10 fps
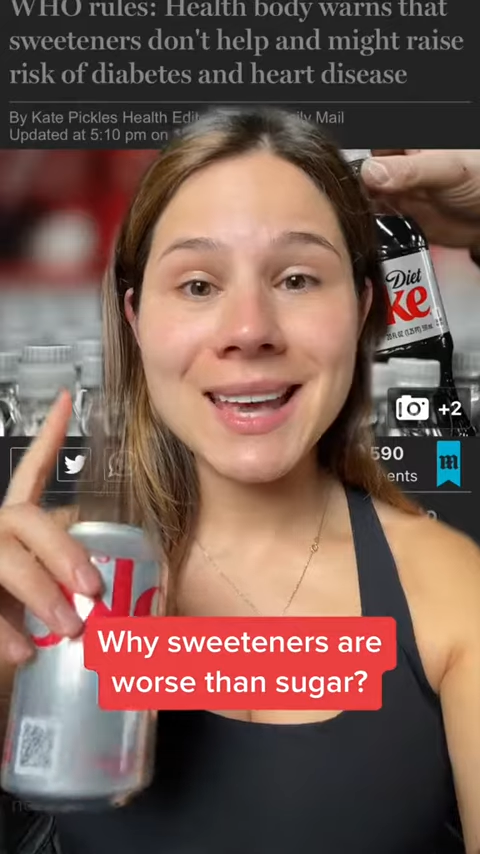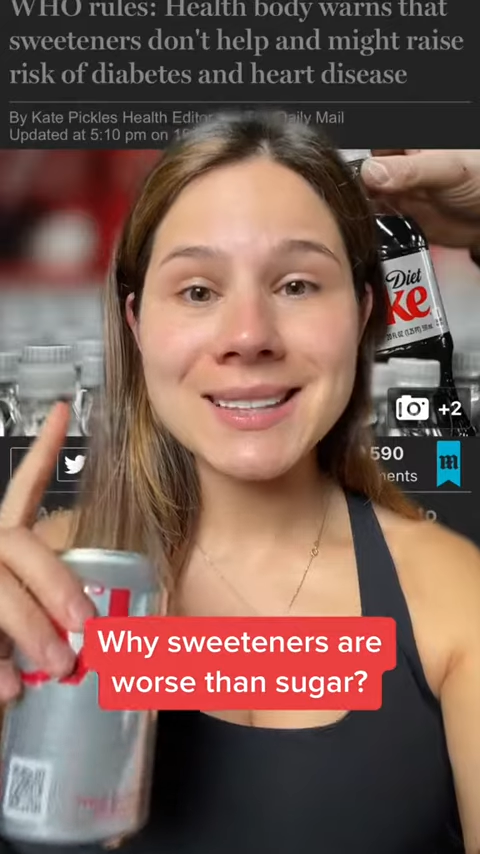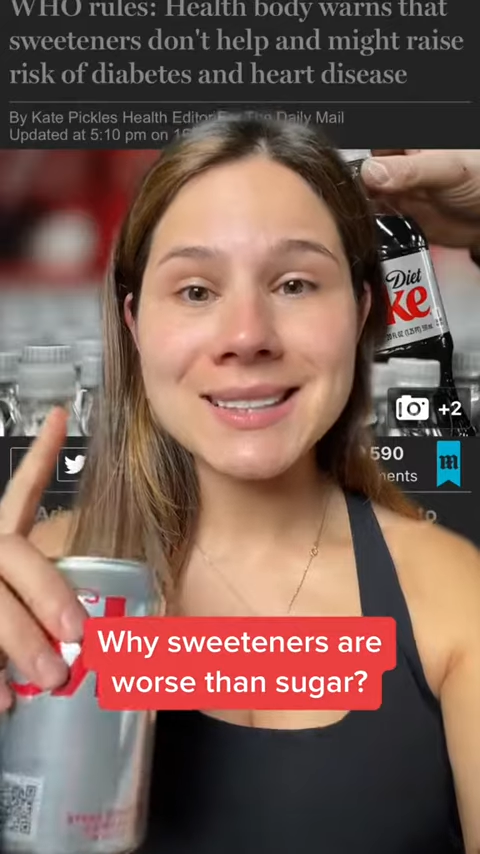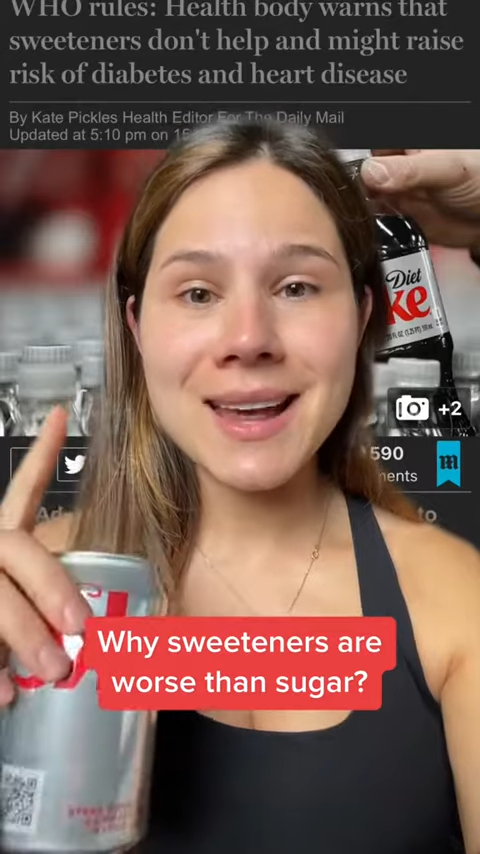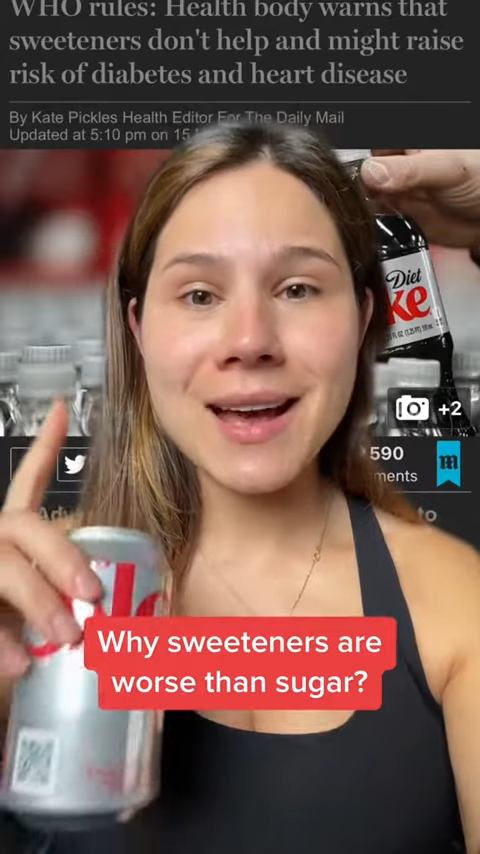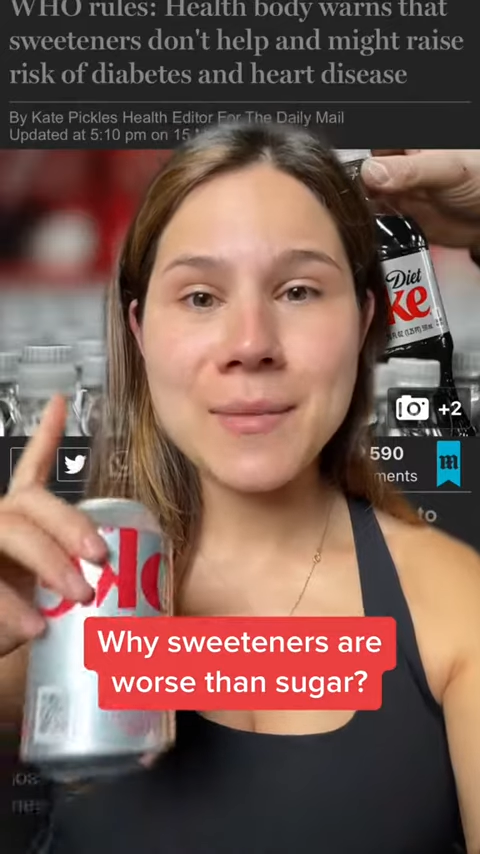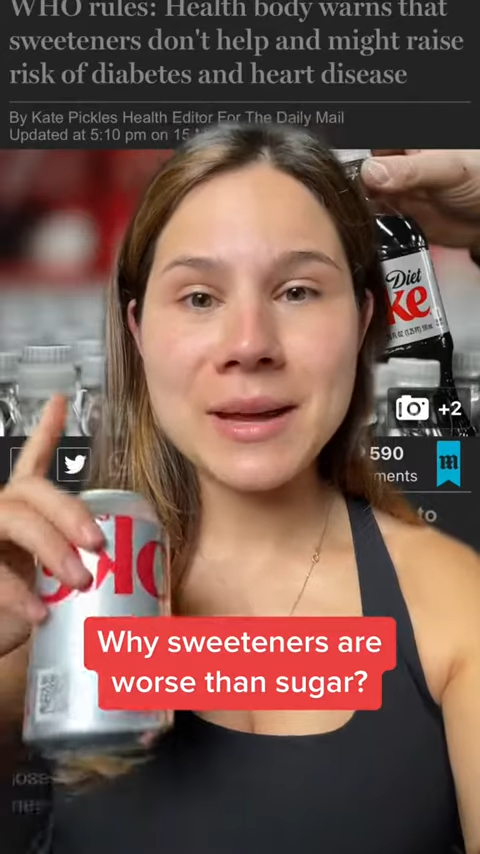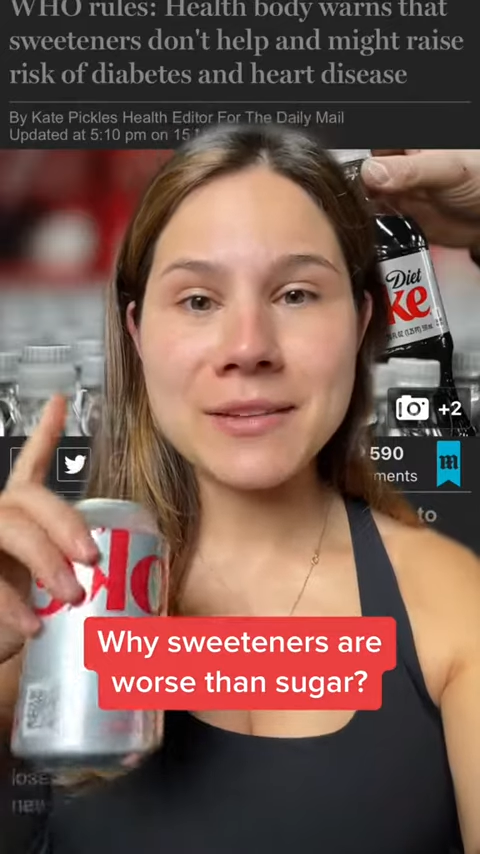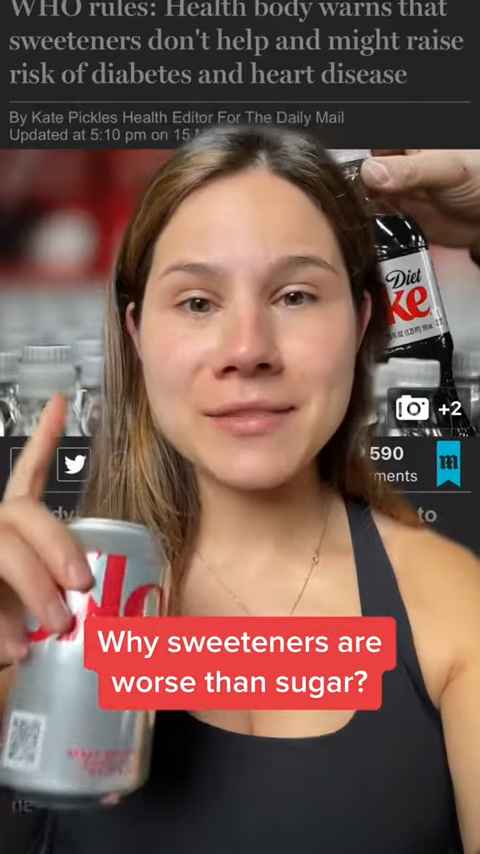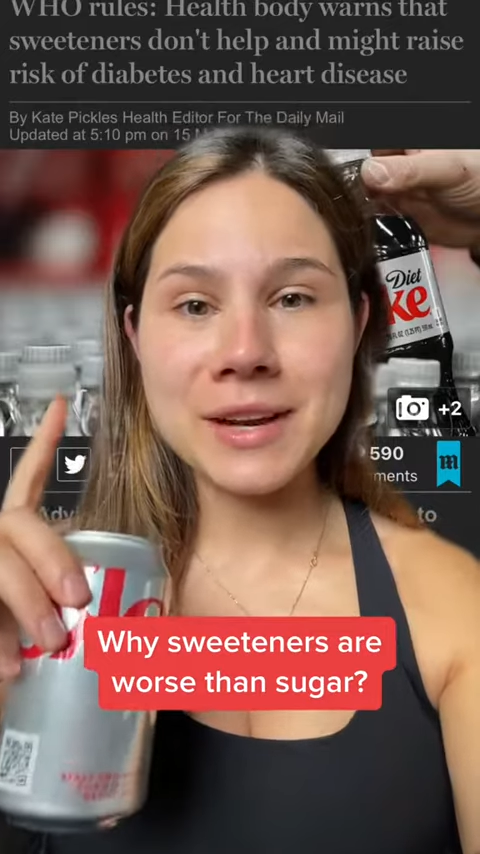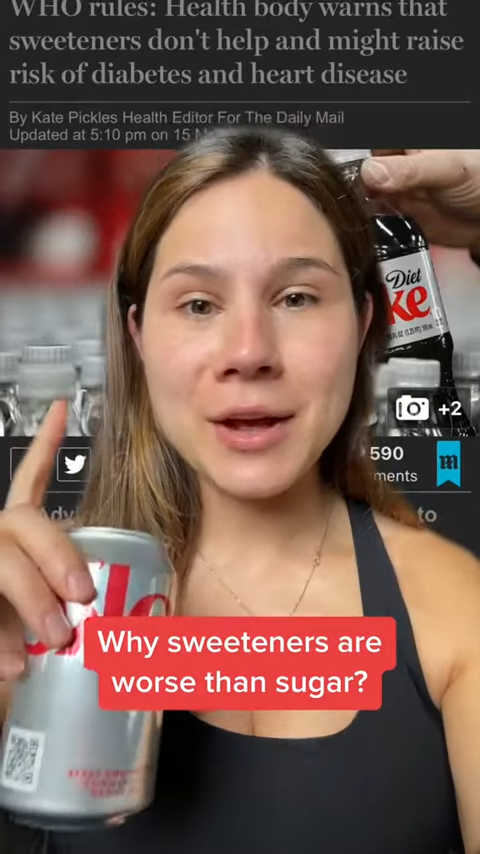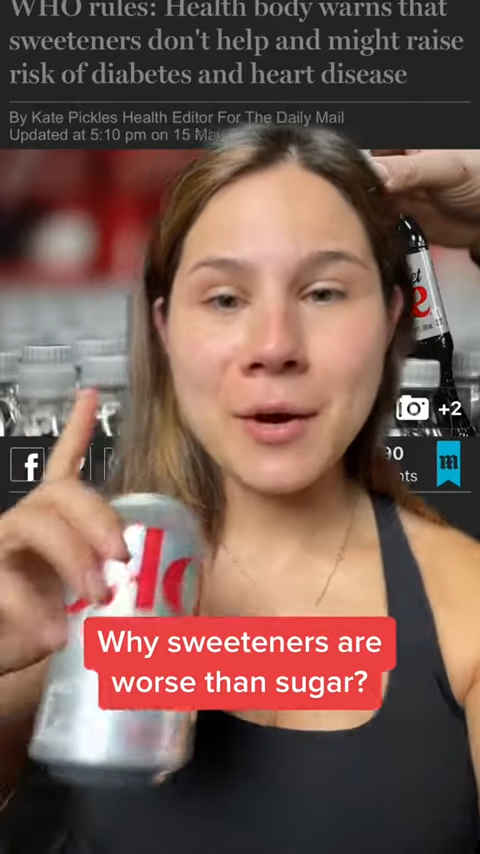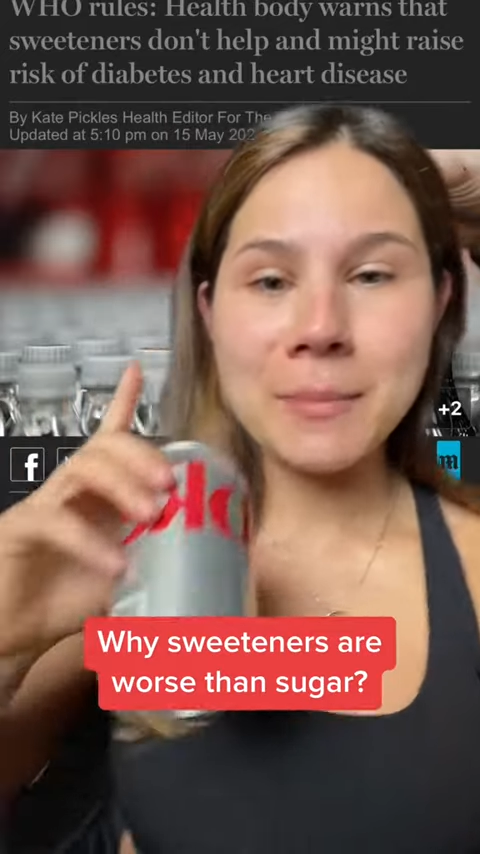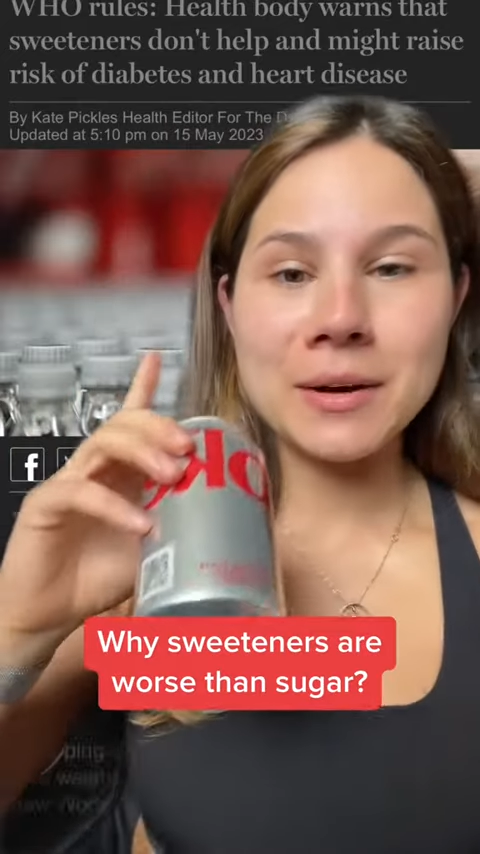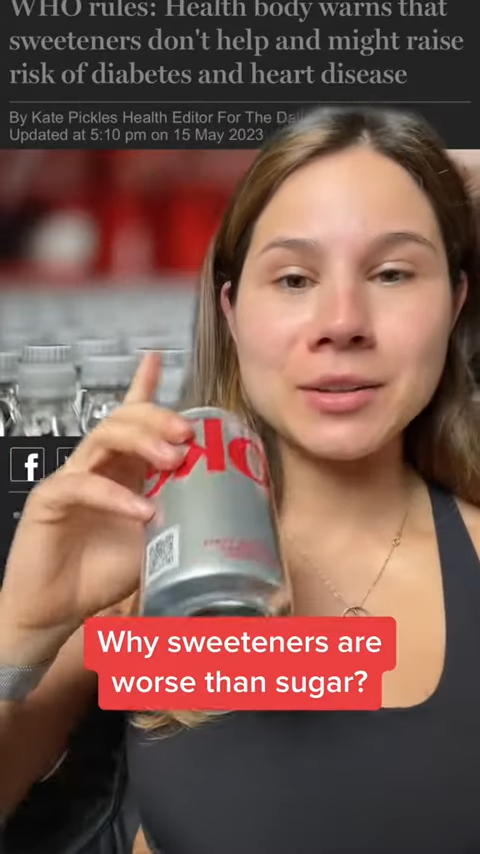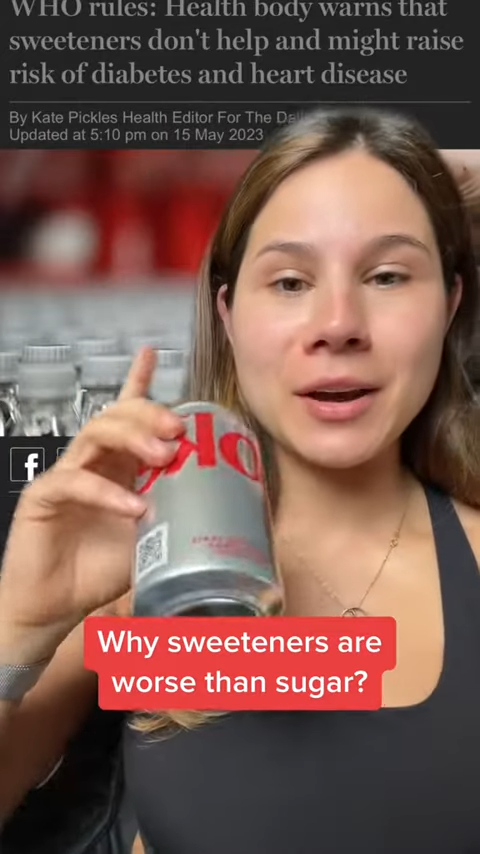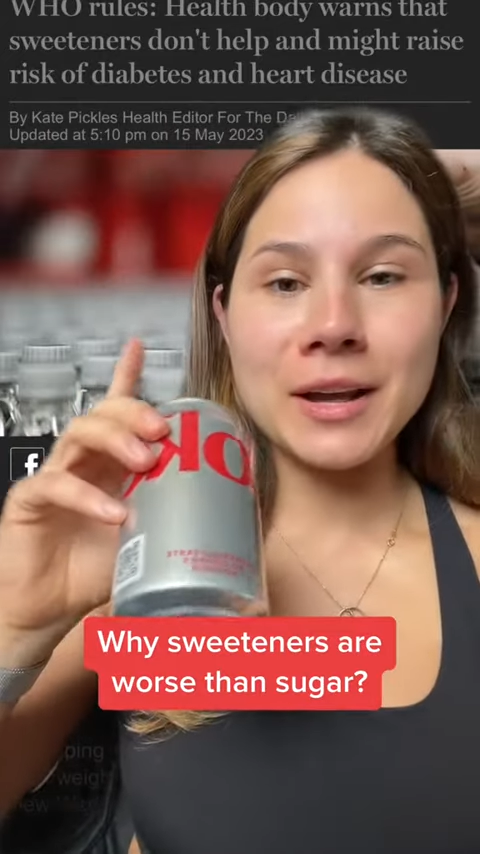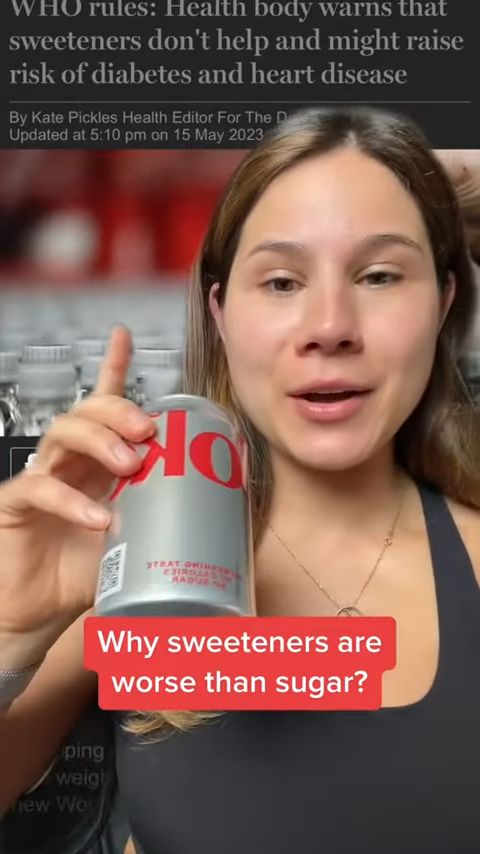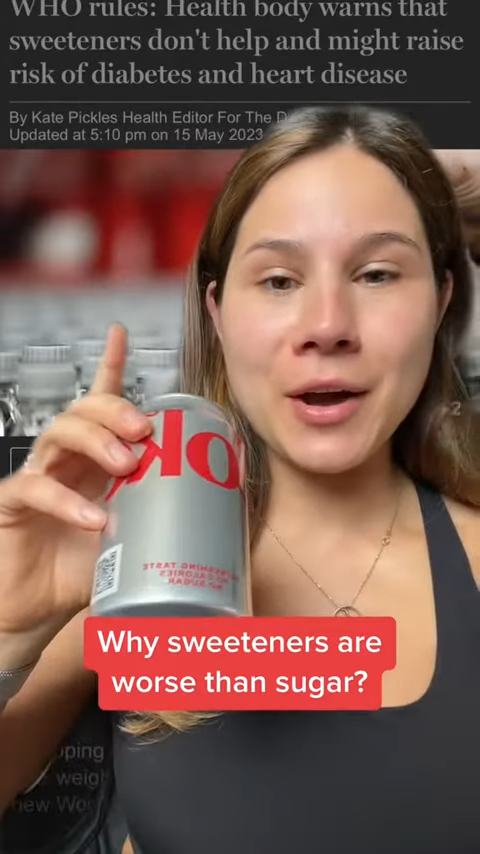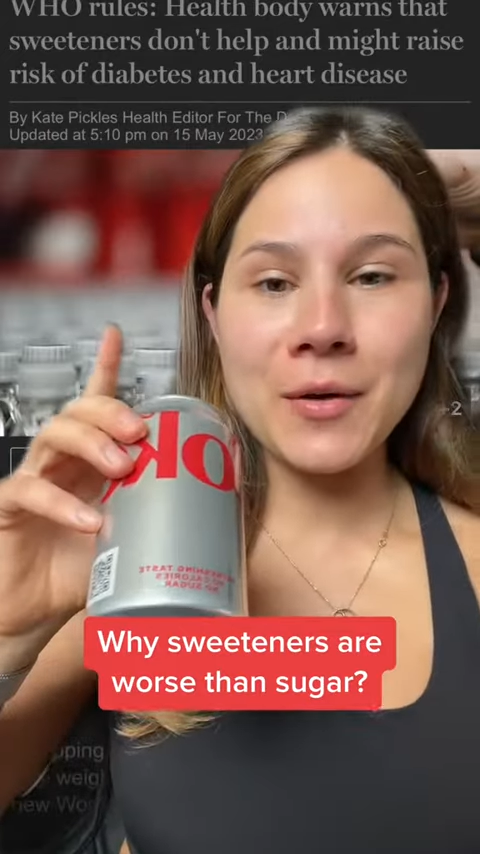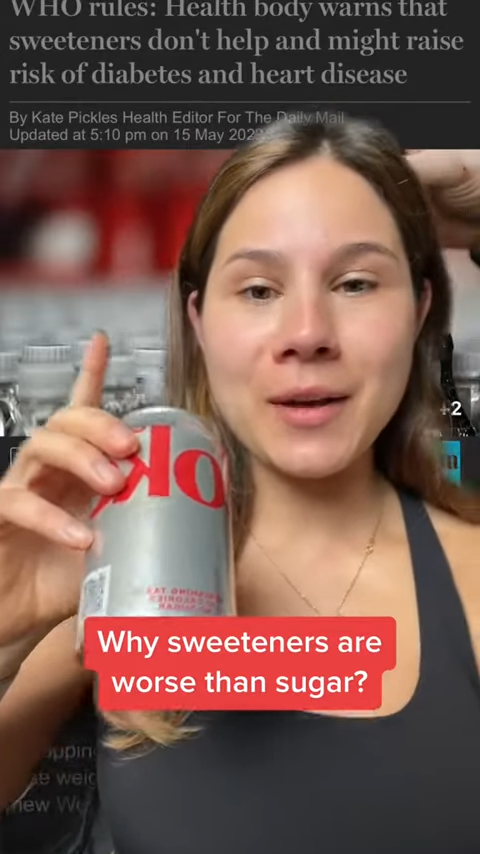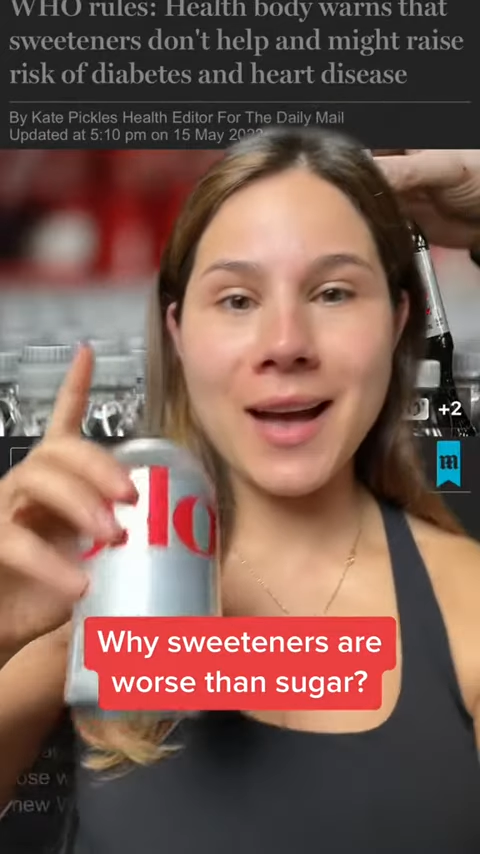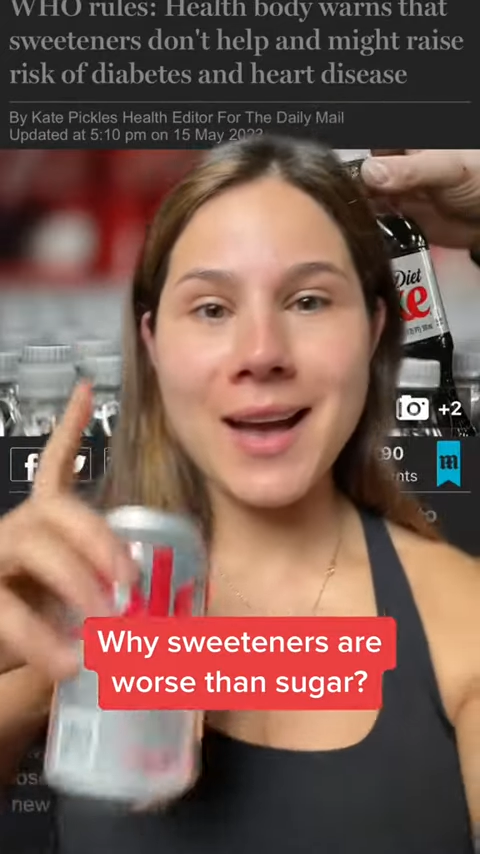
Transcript: Yesterday I made a video about Diet Coke